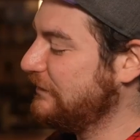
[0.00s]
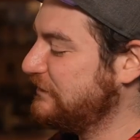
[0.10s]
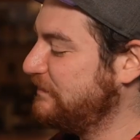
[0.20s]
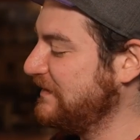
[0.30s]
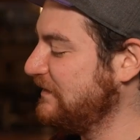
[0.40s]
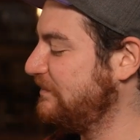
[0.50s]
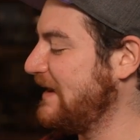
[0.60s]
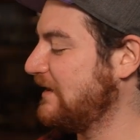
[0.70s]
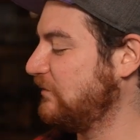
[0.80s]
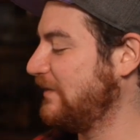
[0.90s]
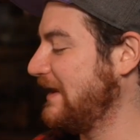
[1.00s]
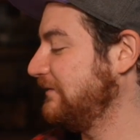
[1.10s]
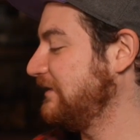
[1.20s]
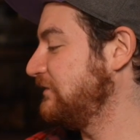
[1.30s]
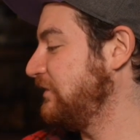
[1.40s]
I'll spin this back
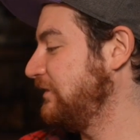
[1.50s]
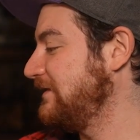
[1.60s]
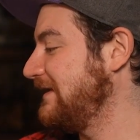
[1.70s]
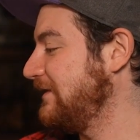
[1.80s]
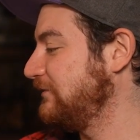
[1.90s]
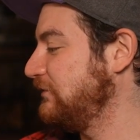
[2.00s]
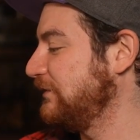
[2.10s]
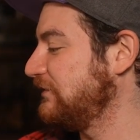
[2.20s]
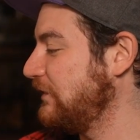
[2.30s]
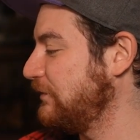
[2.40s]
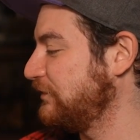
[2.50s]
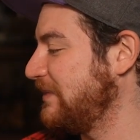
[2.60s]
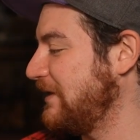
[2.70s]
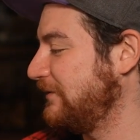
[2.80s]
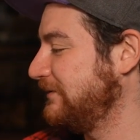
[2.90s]
around and turn it down to its lowest
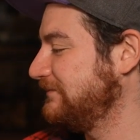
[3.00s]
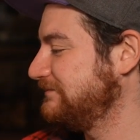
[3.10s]
power.